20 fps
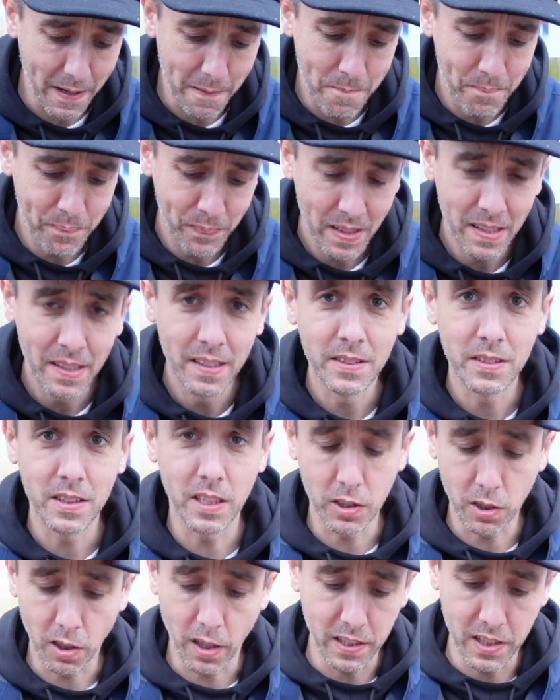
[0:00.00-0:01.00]

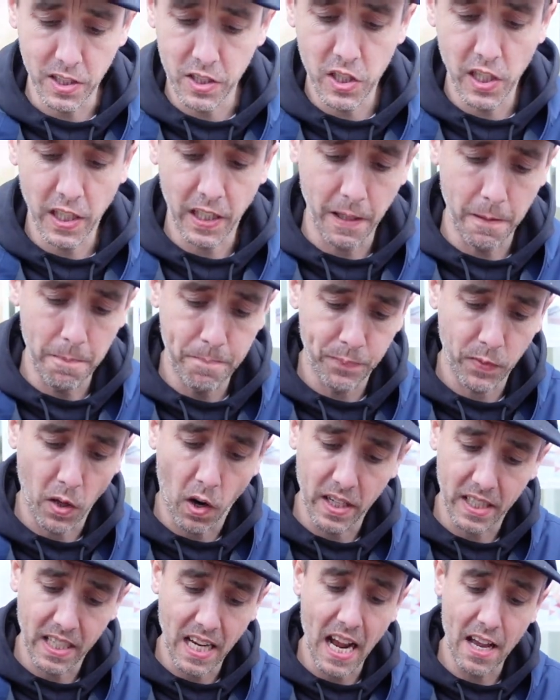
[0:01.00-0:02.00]
to try this chicken.
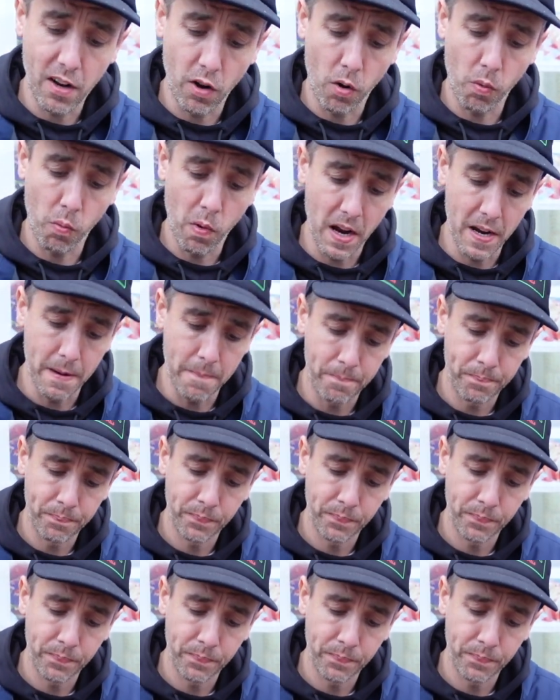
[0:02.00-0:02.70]
I cannot wait.